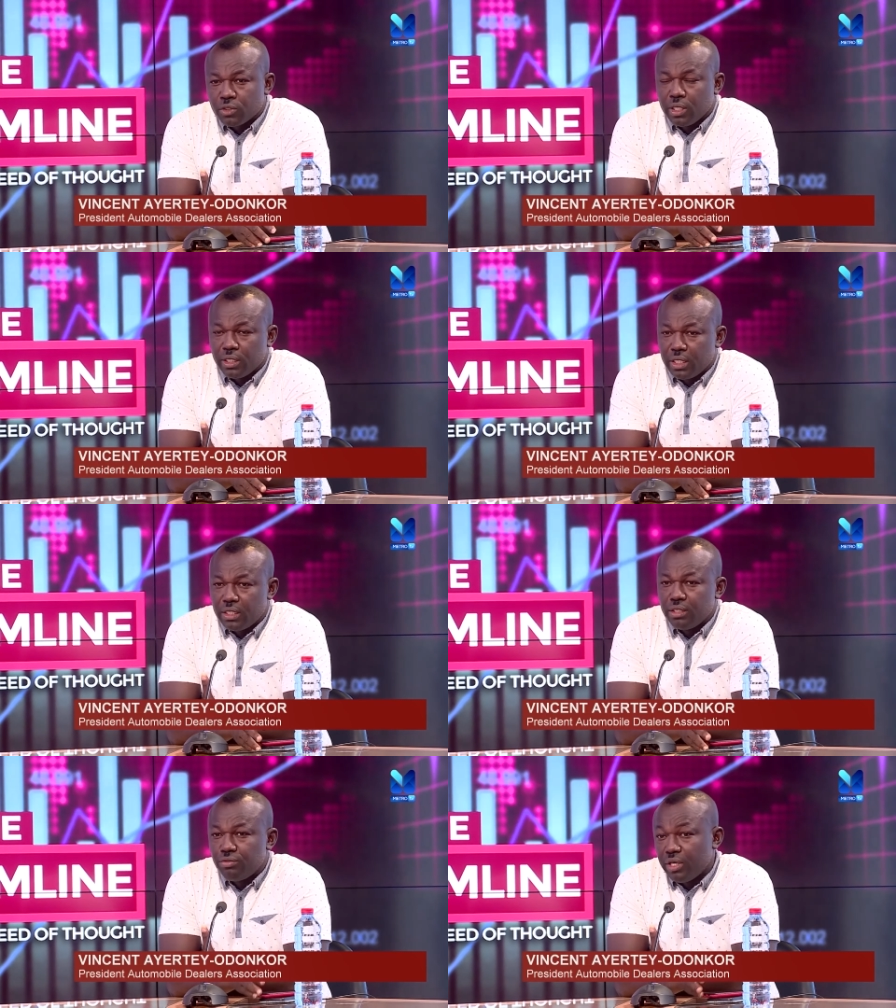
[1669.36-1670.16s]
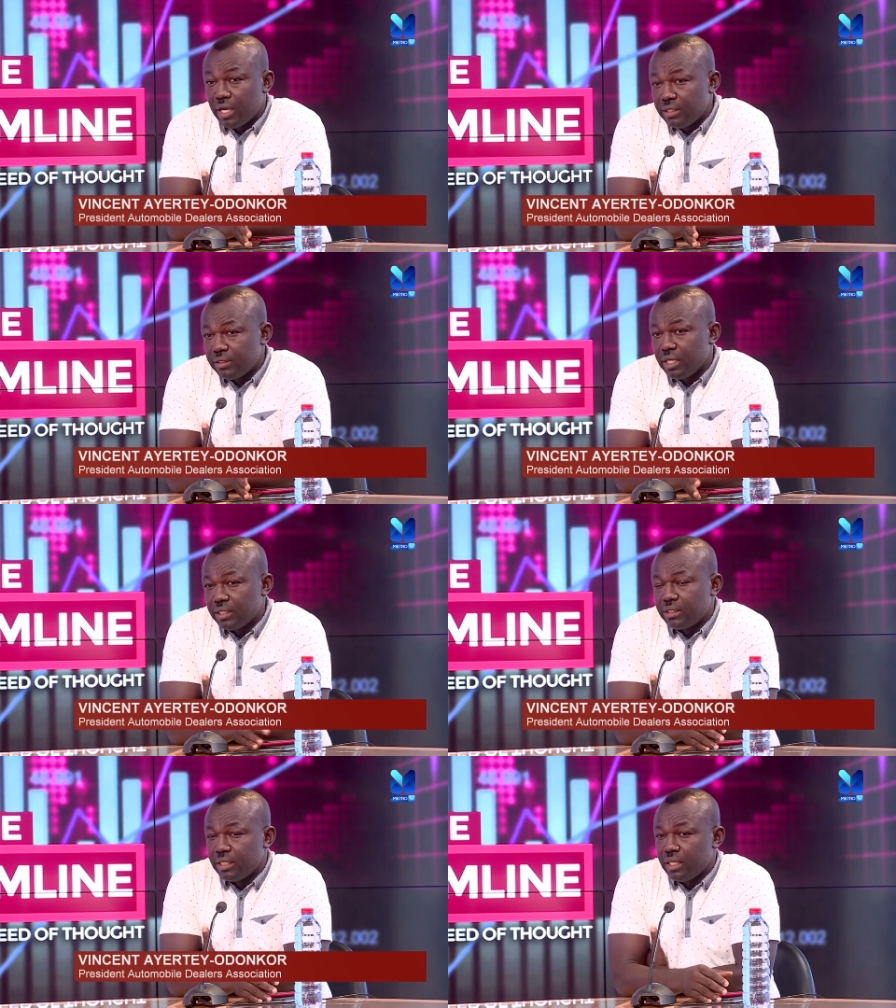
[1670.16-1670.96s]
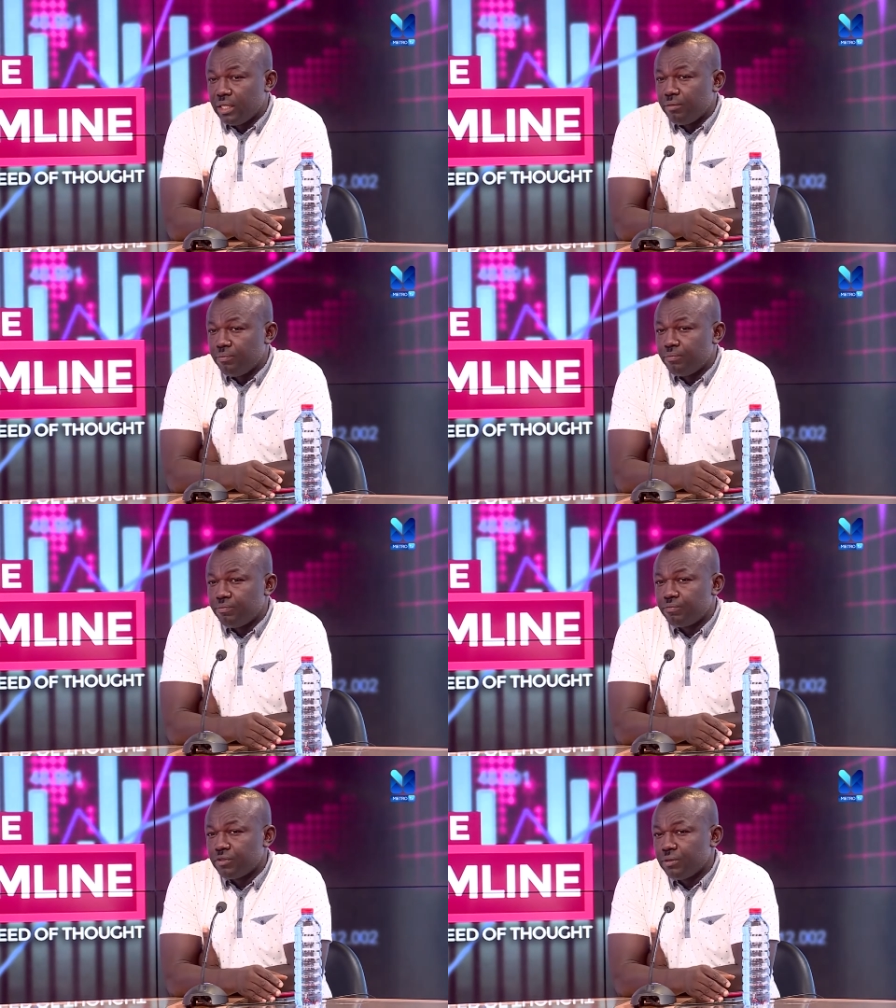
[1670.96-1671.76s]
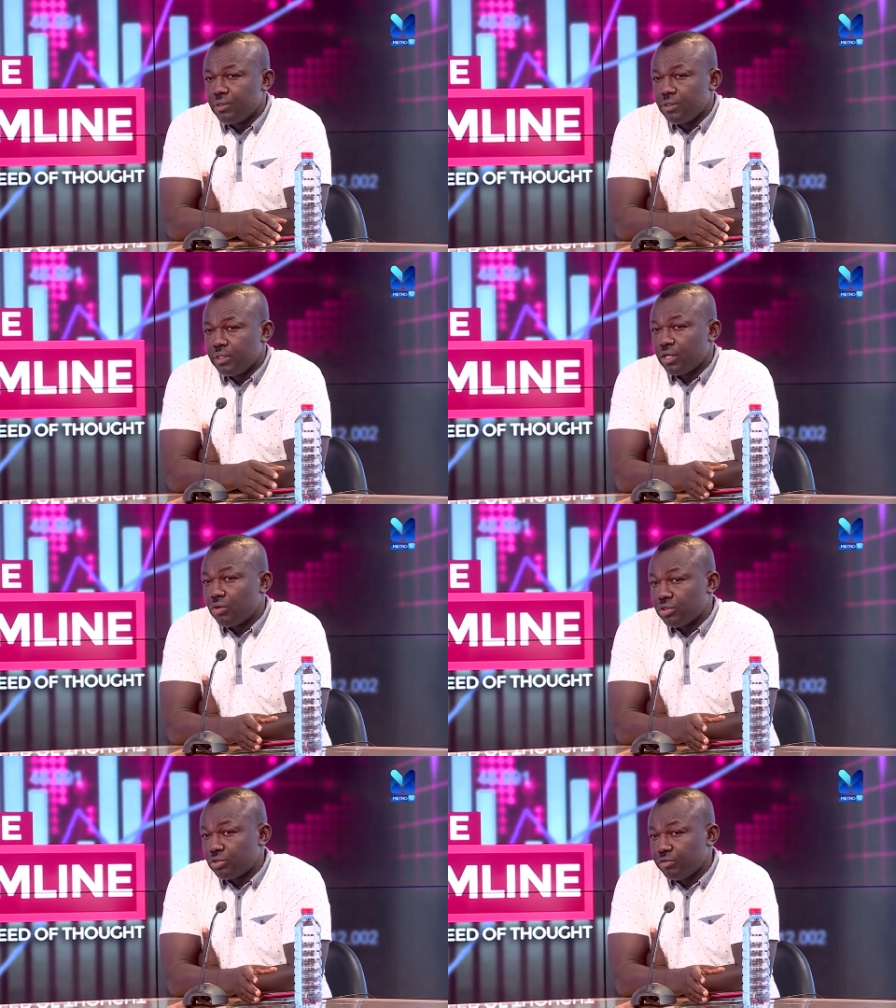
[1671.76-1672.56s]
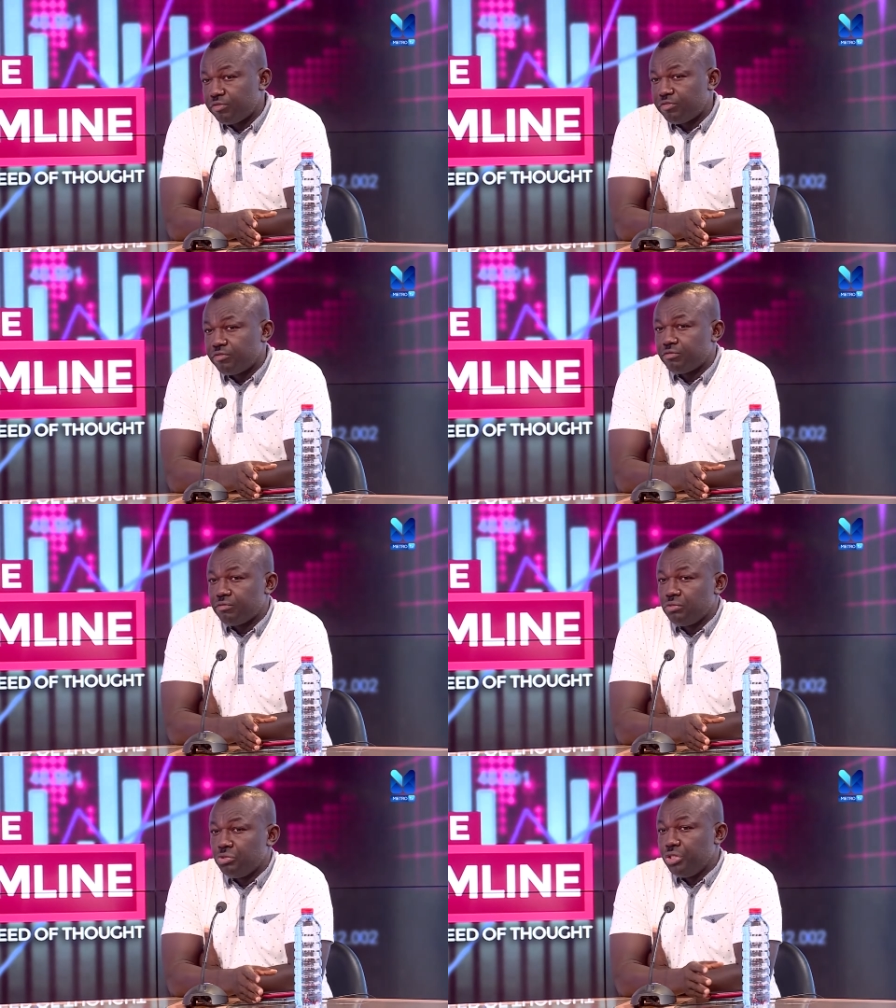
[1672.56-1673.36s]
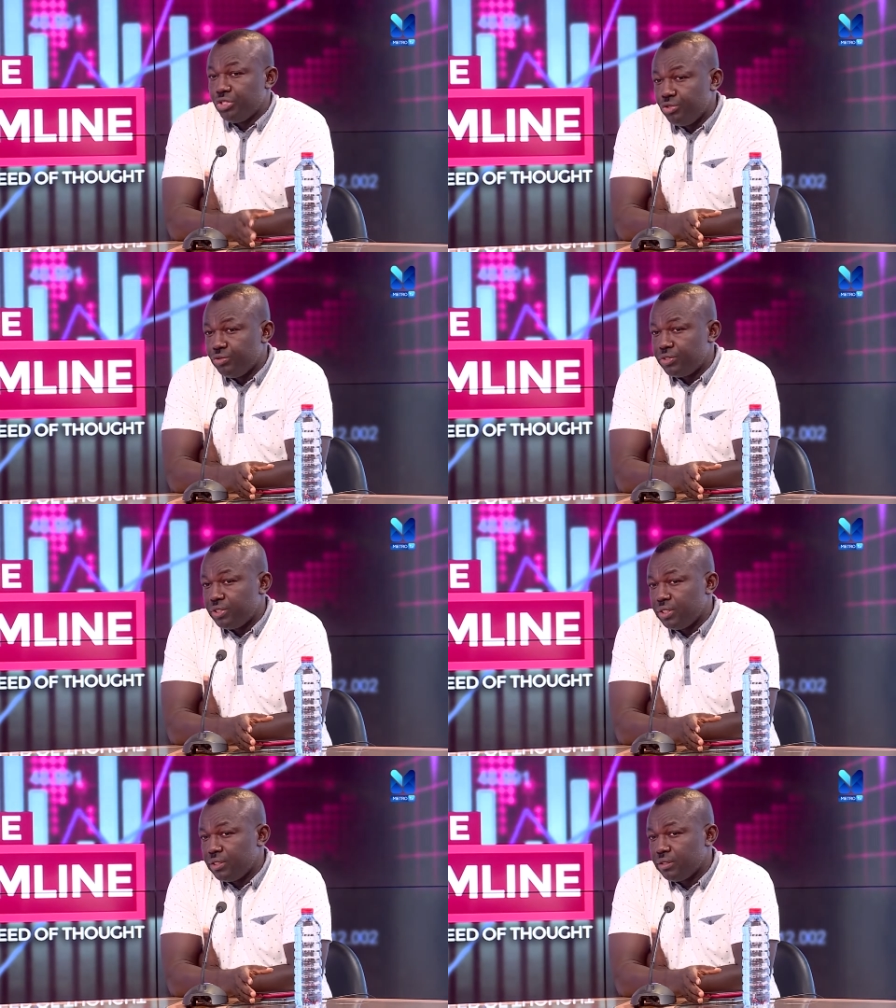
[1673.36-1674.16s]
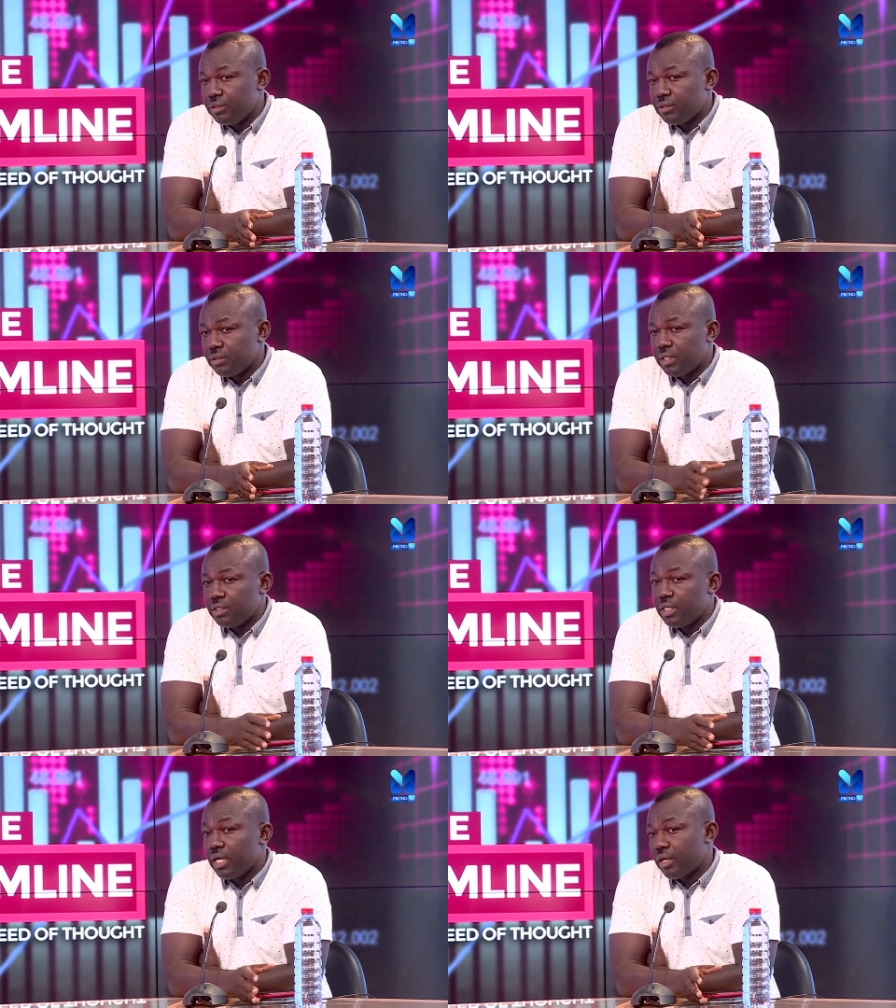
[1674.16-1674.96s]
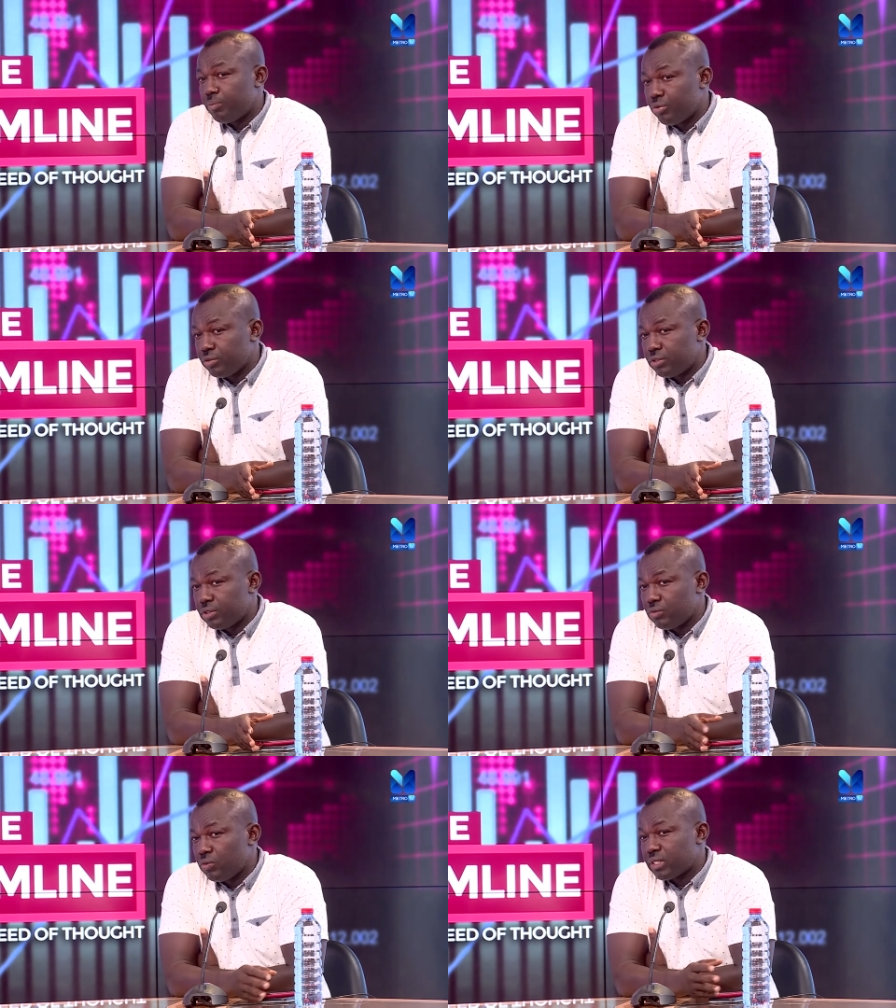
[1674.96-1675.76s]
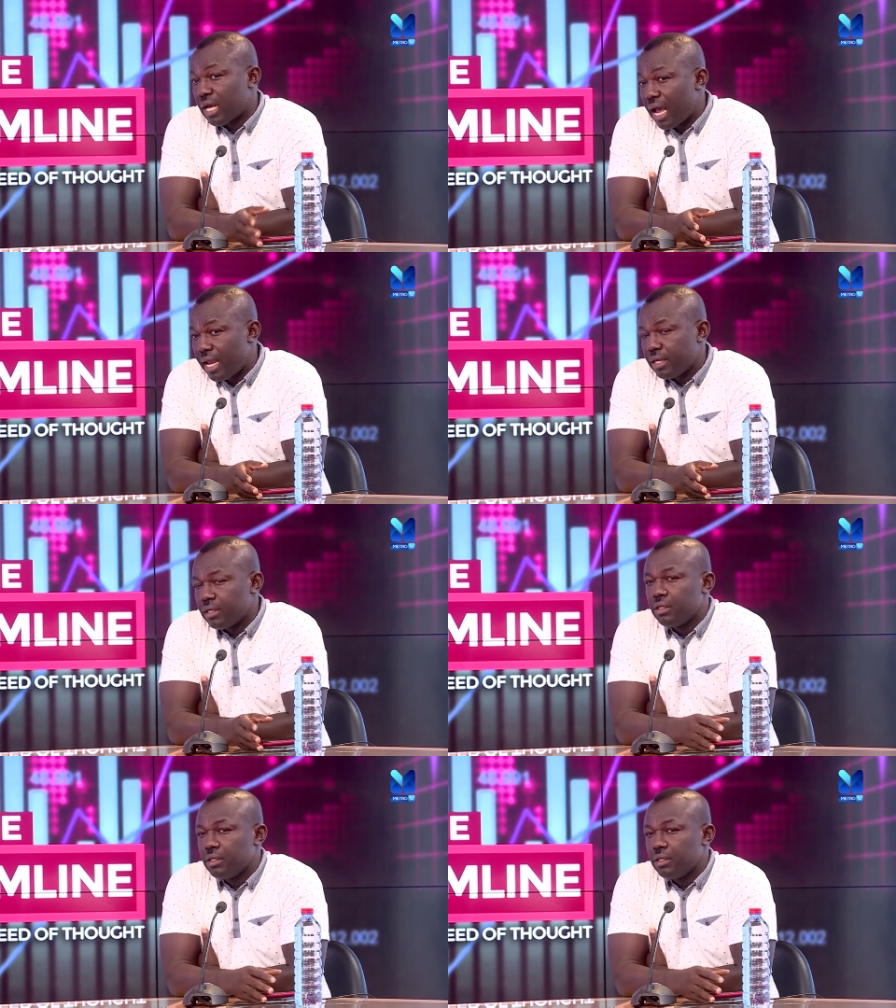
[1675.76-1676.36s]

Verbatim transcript: And then they realized that um, the cost of doing duty mm -hmm. at the Ghana port was high.